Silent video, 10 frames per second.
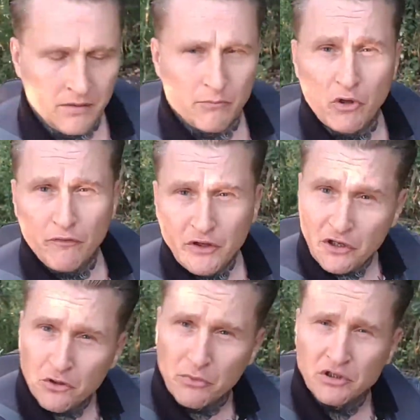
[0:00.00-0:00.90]
But not for
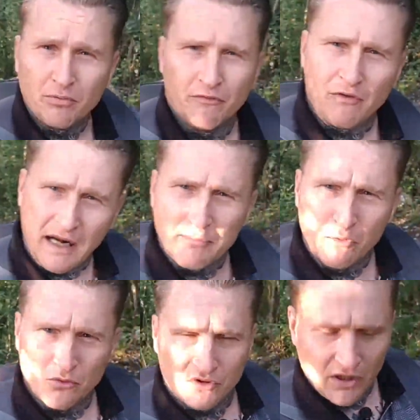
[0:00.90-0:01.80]
humans, but for
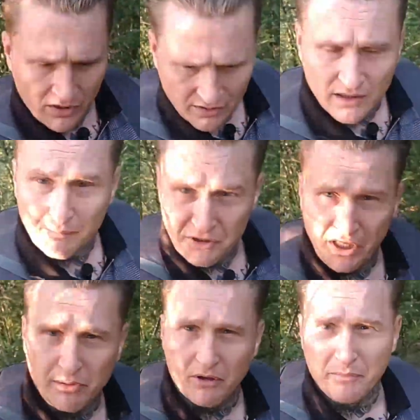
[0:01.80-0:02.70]
animals. Let me
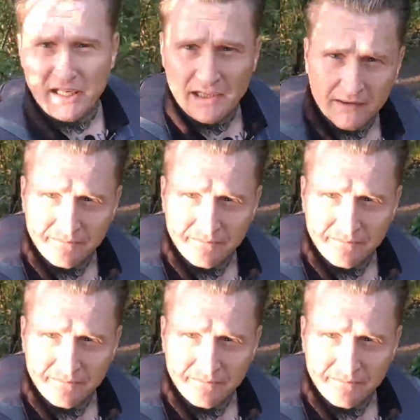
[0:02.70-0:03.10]
show you what I mean.